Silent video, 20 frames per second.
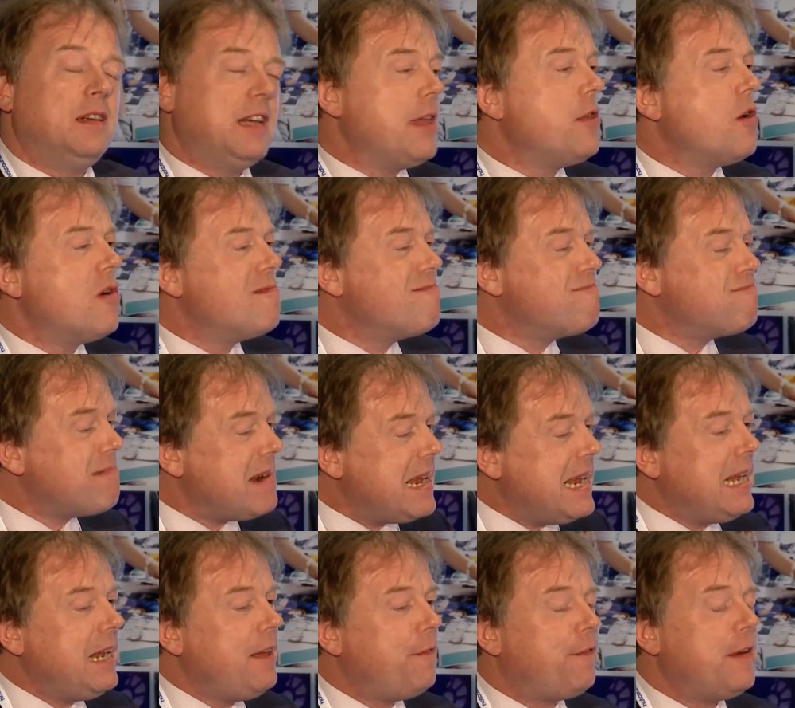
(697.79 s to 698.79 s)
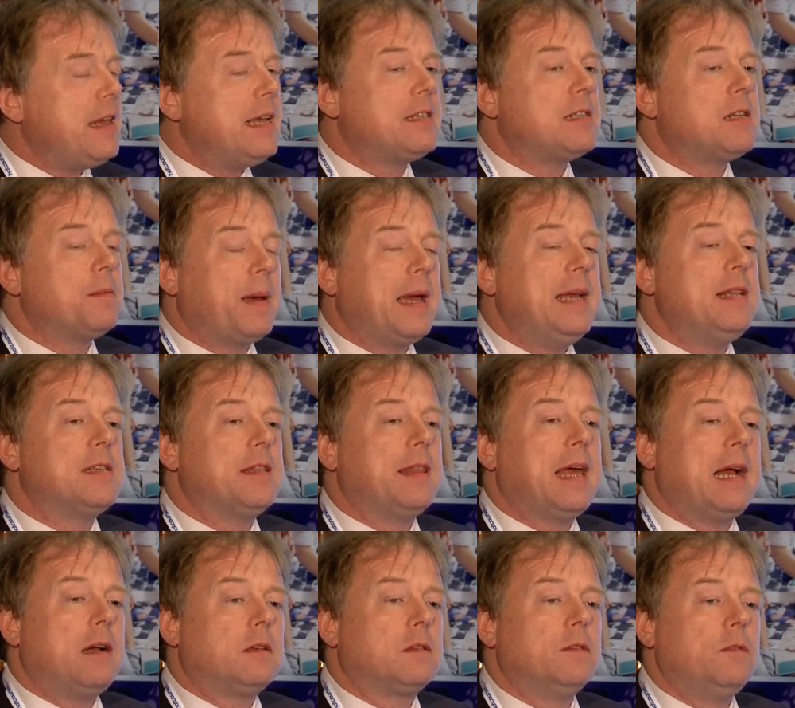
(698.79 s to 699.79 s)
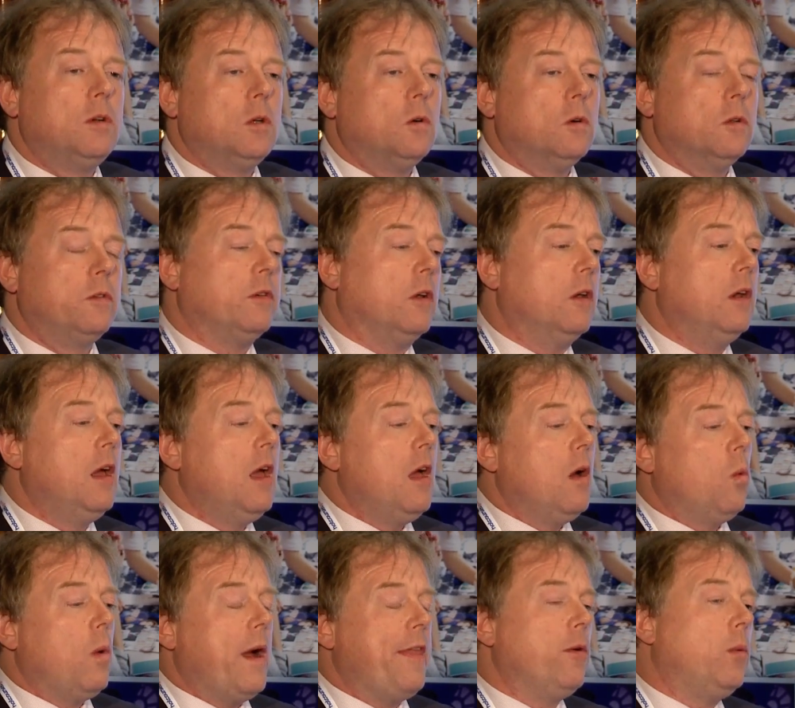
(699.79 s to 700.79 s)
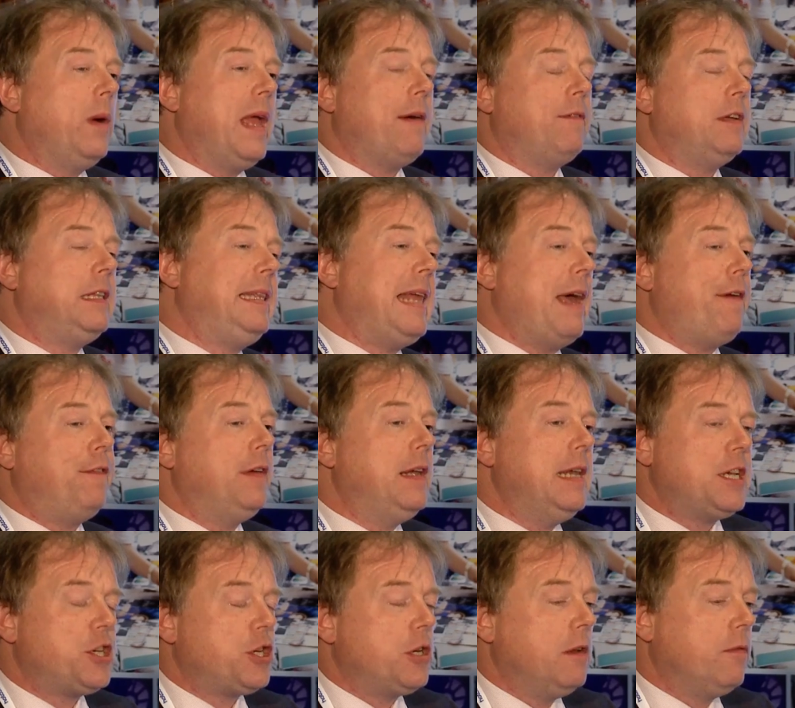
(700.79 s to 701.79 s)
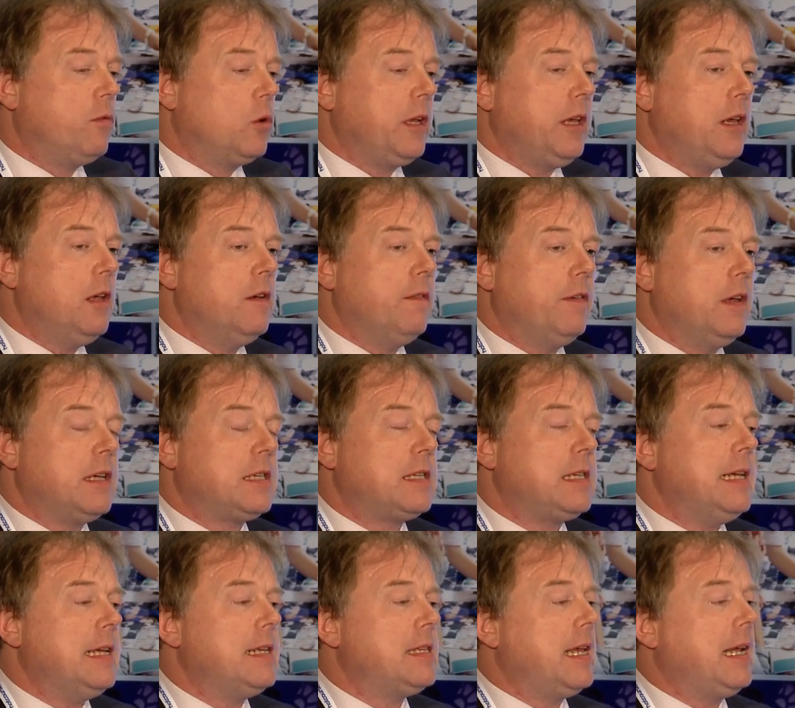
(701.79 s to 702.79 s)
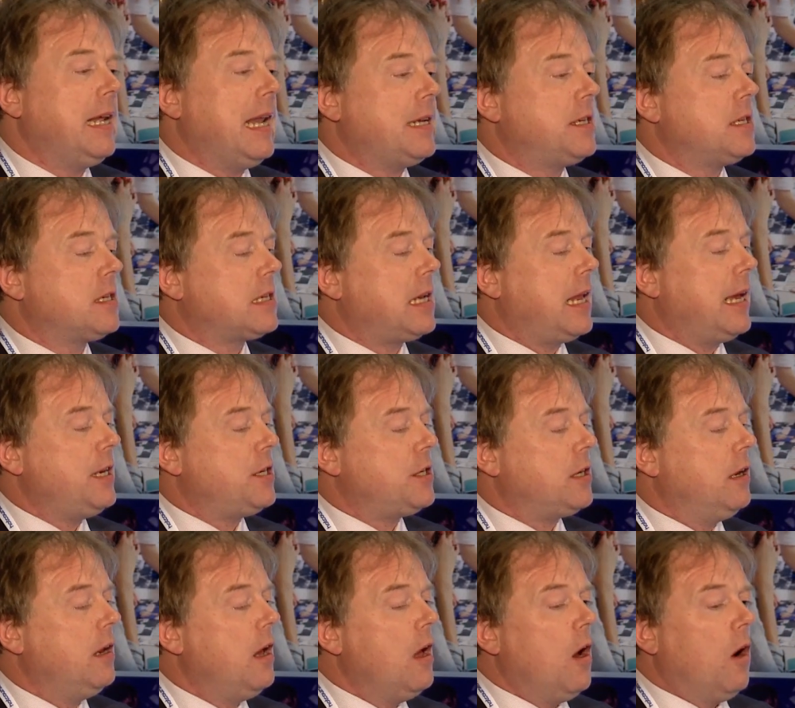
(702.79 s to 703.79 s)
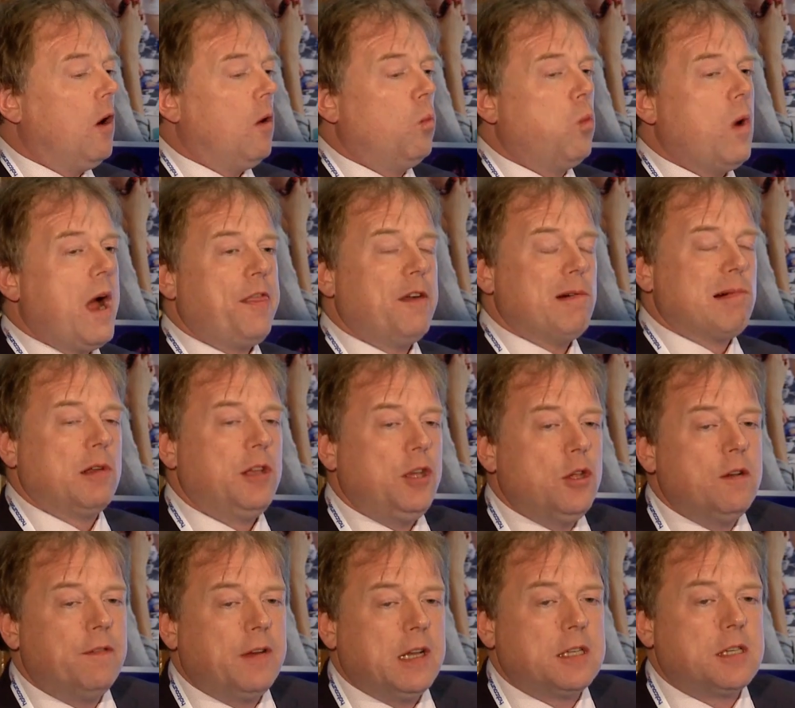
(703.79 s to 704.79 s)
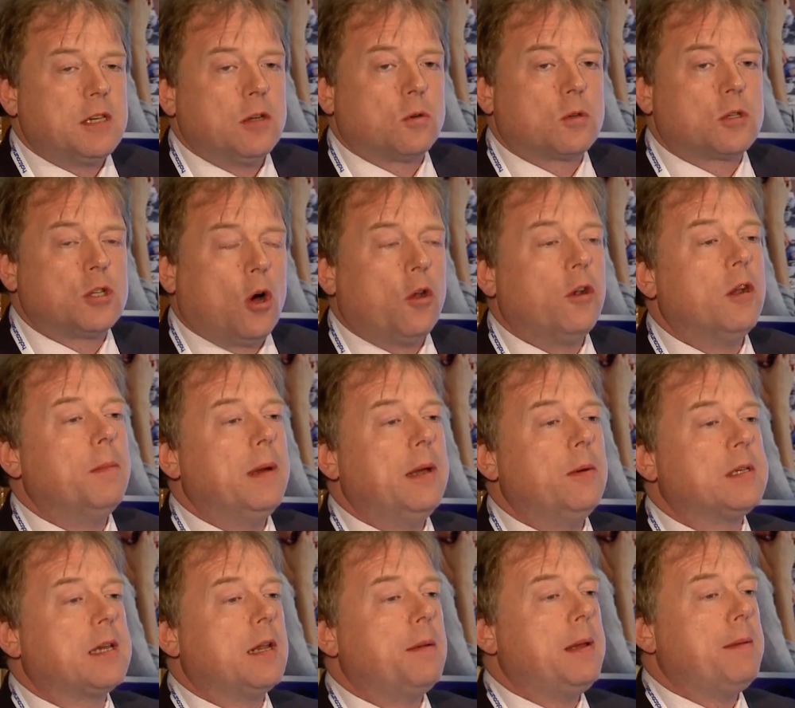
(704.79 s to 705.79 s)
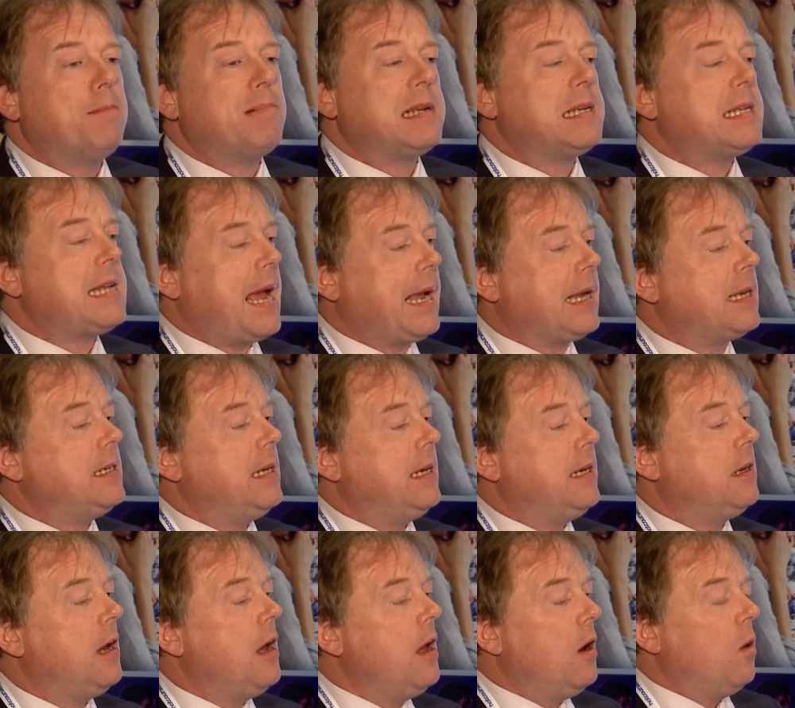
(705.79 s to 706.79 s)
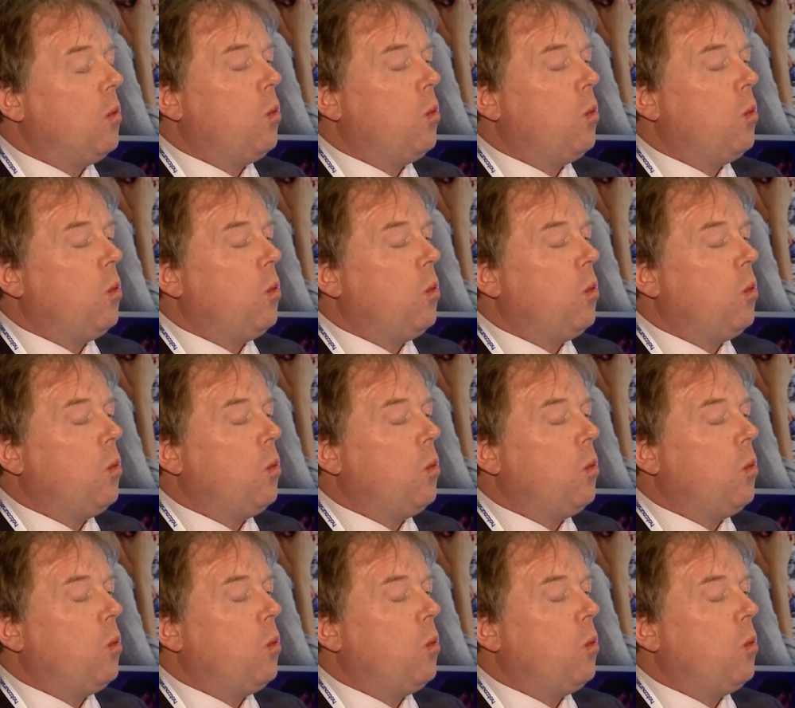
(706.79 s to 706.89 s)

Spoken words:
You know, there were really fierce debates in the House of Lords on whether we have a definition of what a university is in legislation, on whether university autonomy was going to be protected,